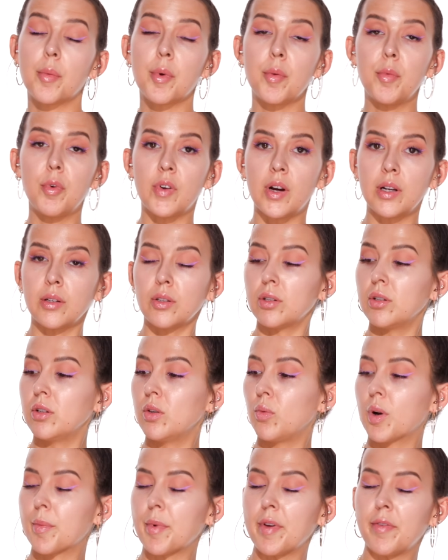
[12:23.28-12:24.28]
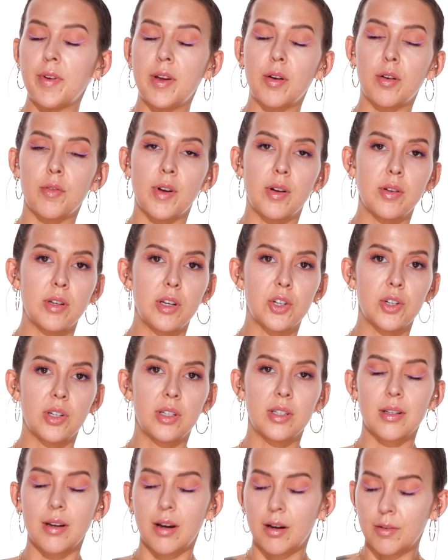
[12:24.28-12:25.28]
I'm going to move on to one of my favorite
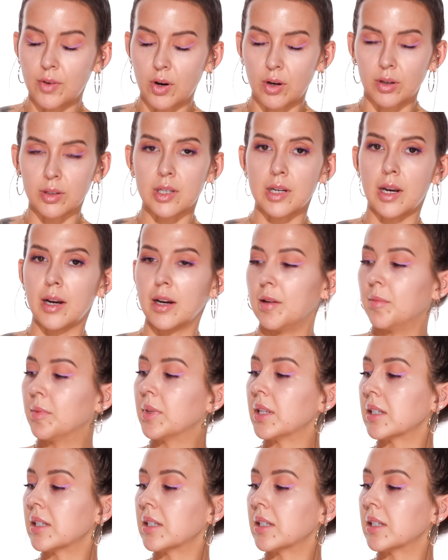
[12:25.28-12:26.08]
foundations of all time.